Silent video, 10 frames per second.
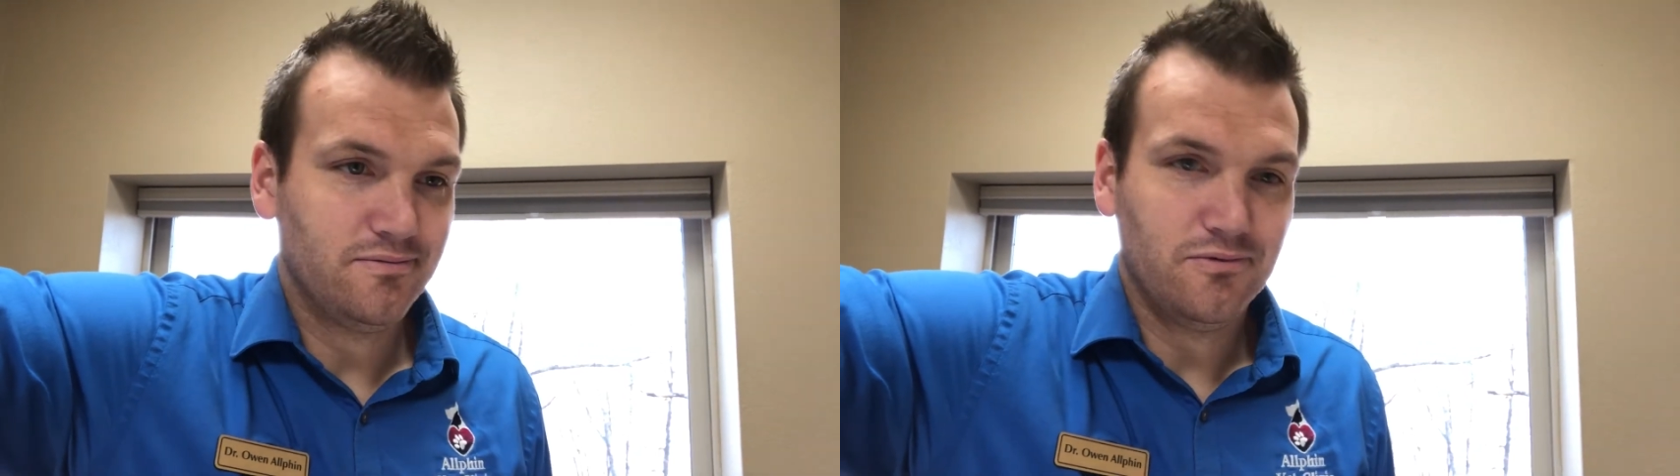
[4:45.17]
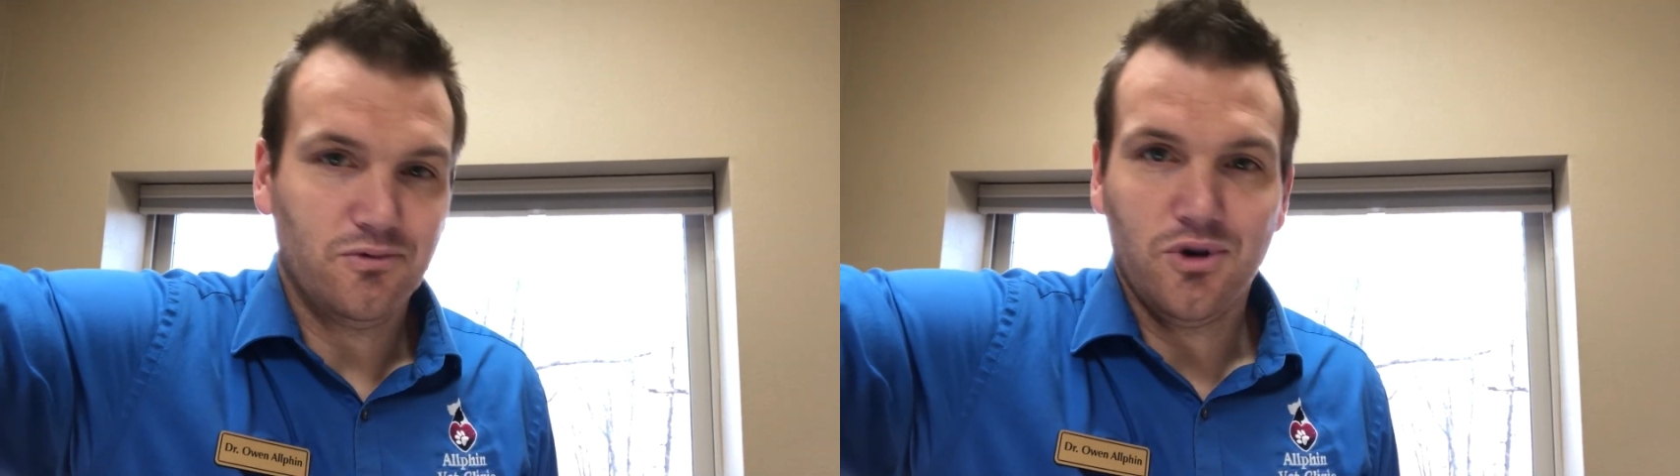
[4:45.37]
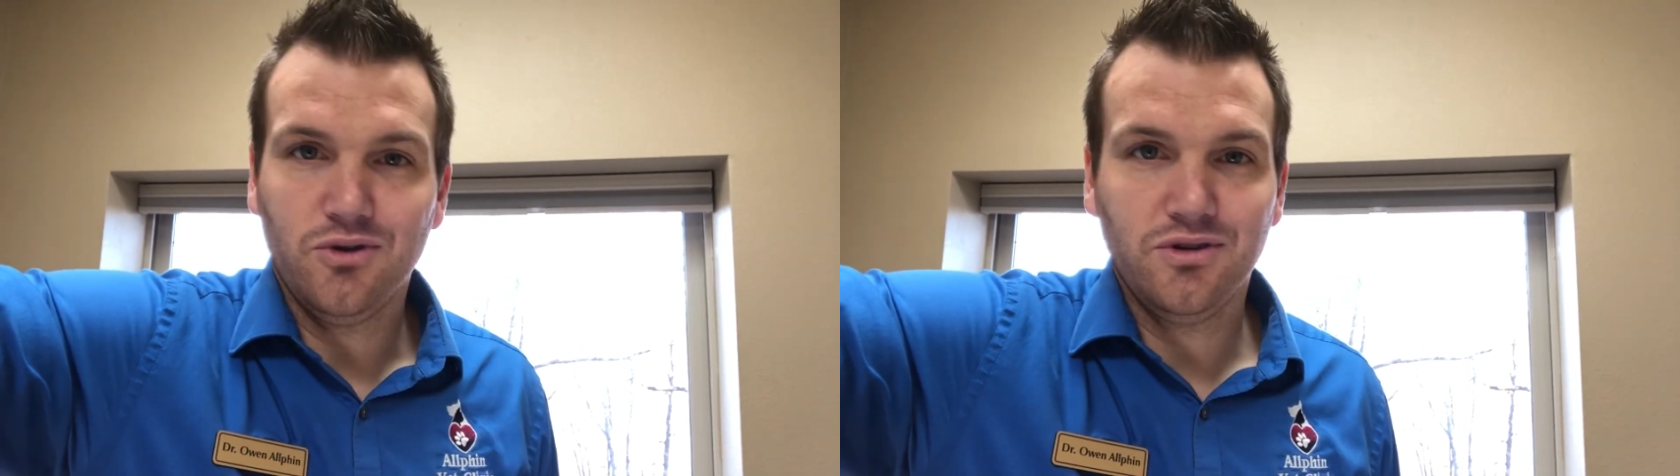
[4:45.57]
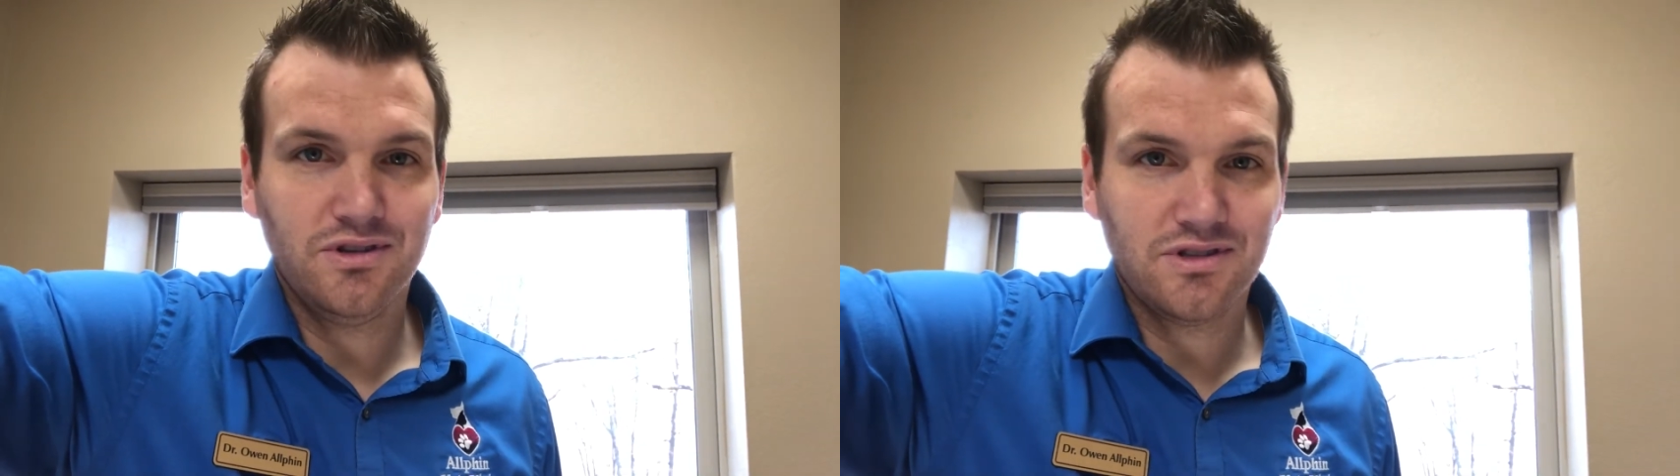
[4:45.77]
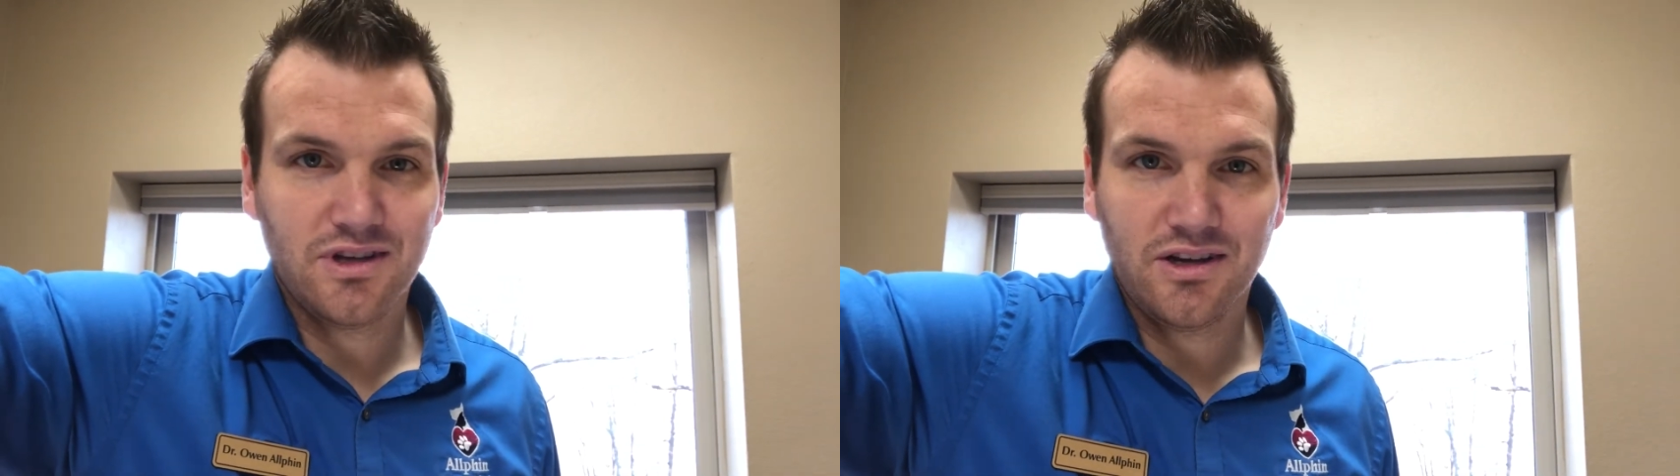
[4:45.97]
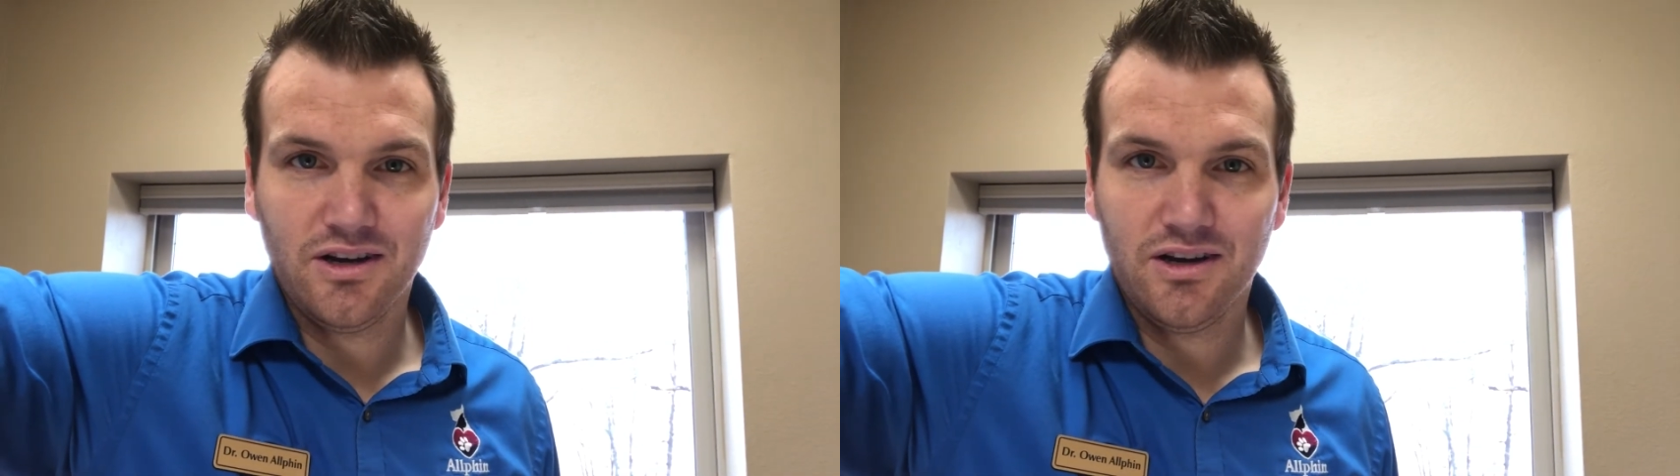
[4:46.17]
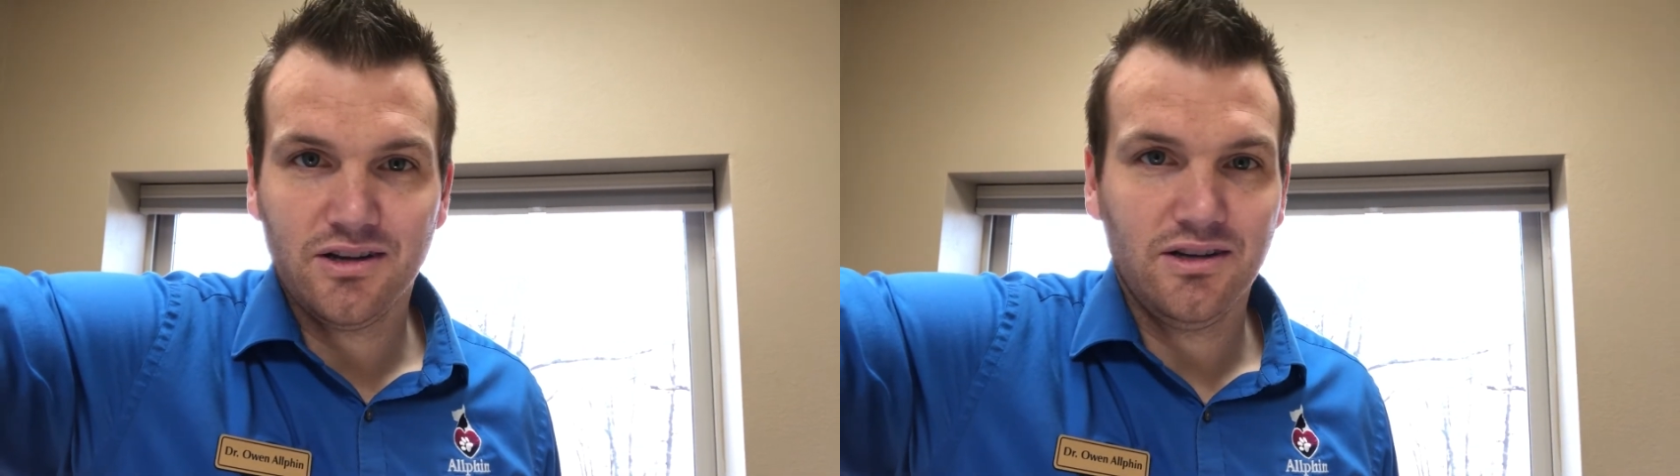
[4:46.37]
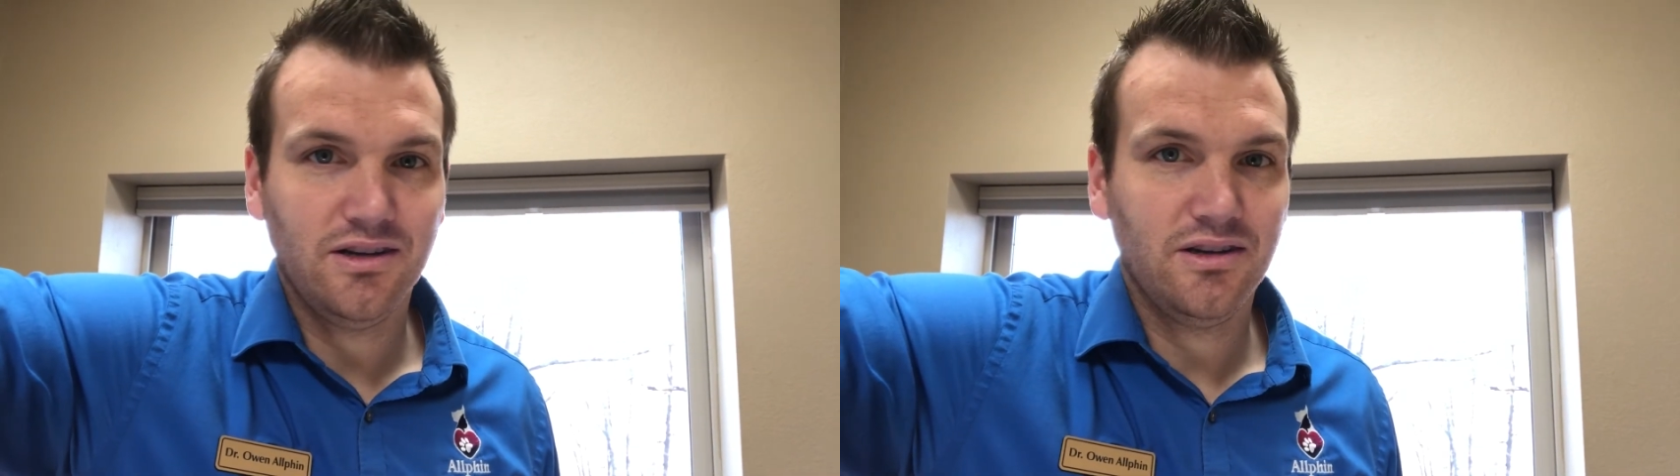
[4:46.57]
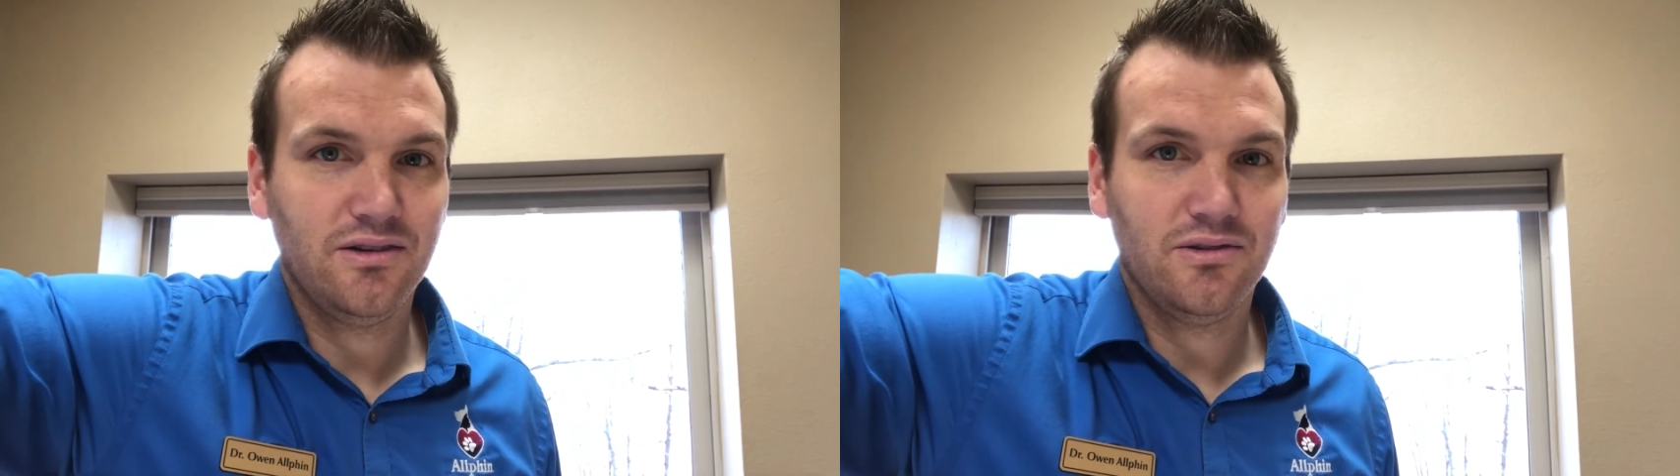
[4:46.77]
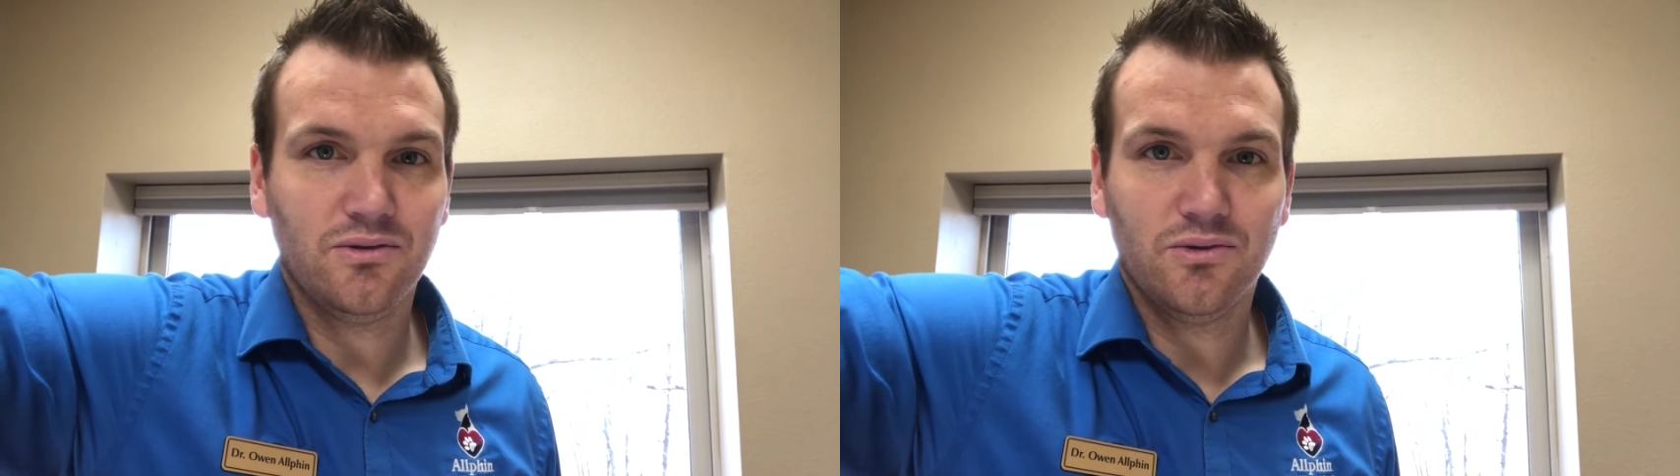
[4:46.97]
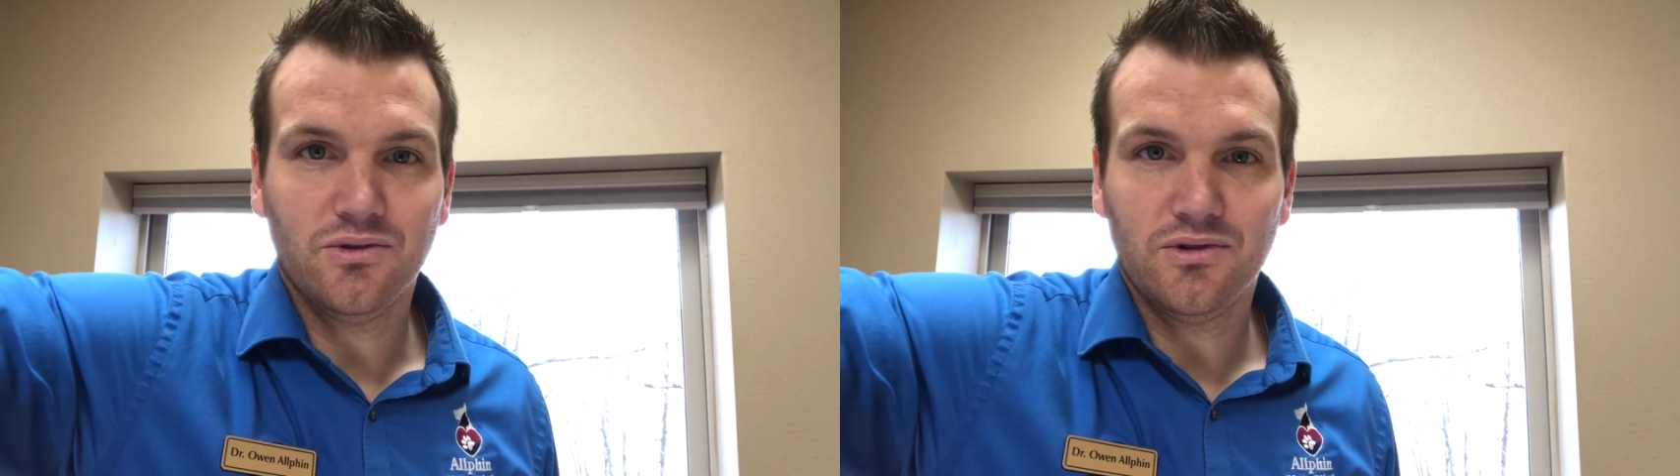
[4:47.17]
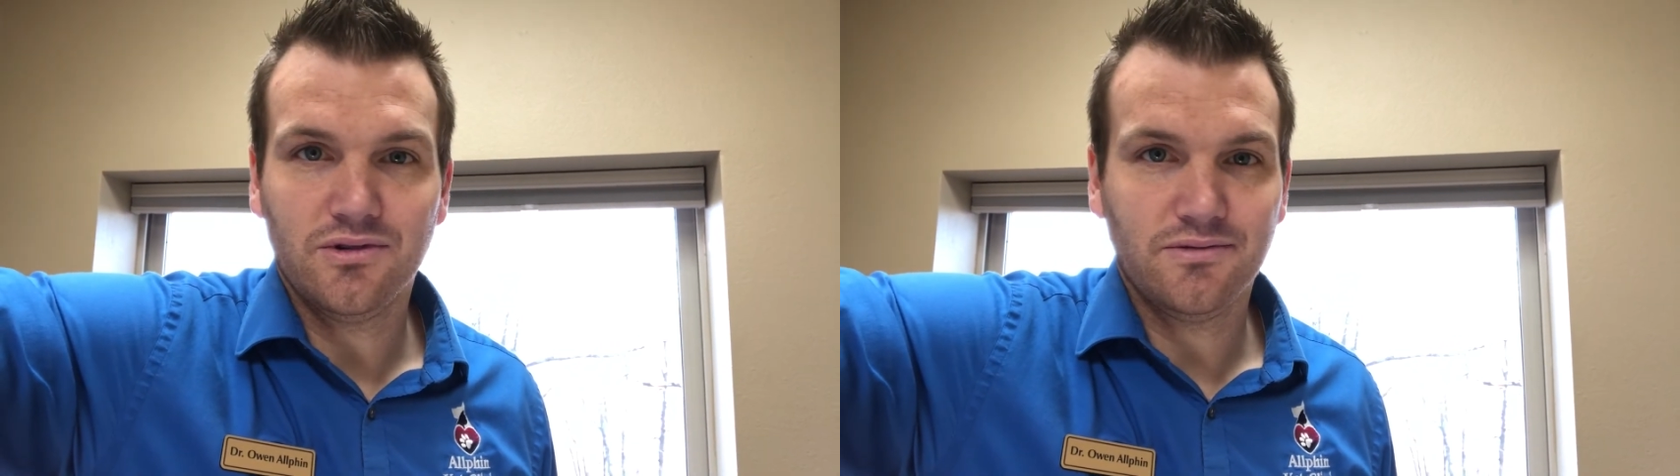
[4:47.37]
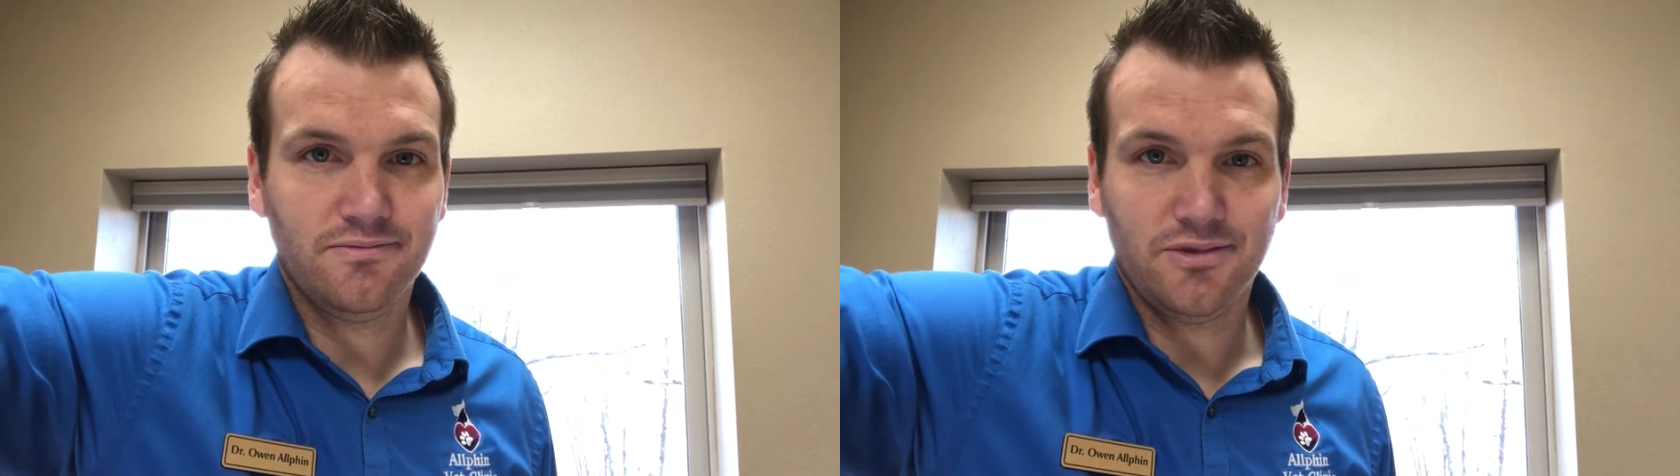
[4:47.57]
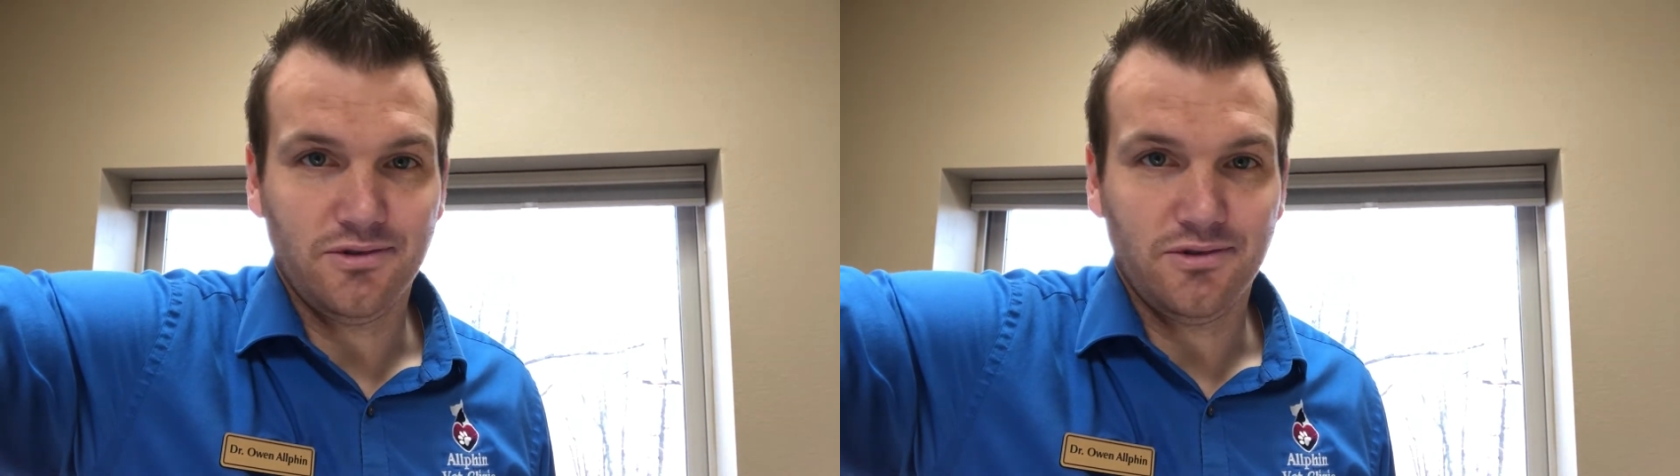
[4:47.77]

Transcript: rodents that got in, or